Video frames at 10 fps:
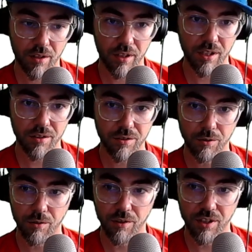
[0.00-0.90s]

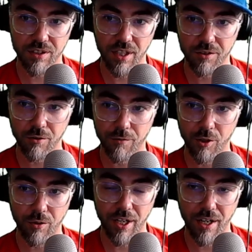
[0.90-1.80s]
into the centre of the
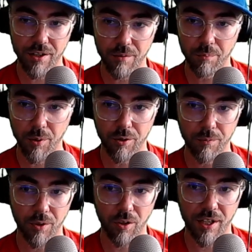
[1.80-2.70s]
ground, and boom,
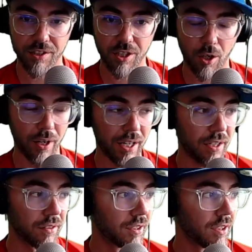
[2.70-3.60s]
the lights go out.